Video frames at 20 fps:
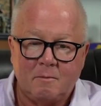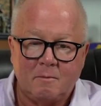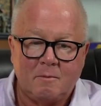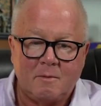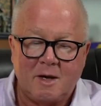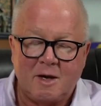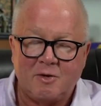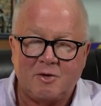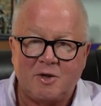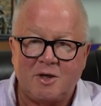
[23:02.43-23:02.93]

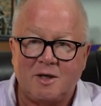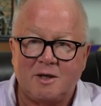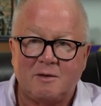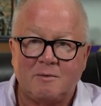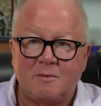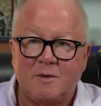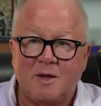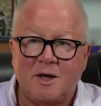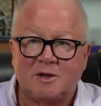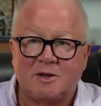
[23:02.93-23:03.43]
I think,
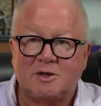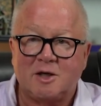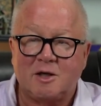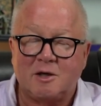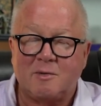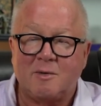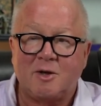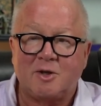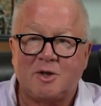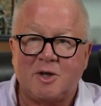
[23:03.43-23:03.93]
and I talk
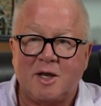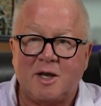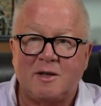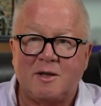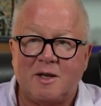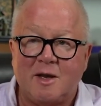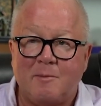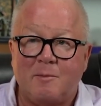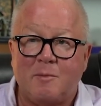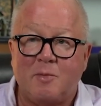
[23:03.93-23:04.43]
about that in
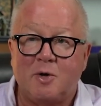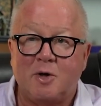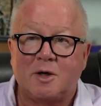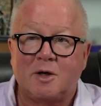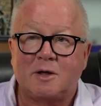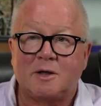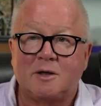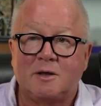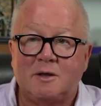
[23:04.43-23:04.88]
that book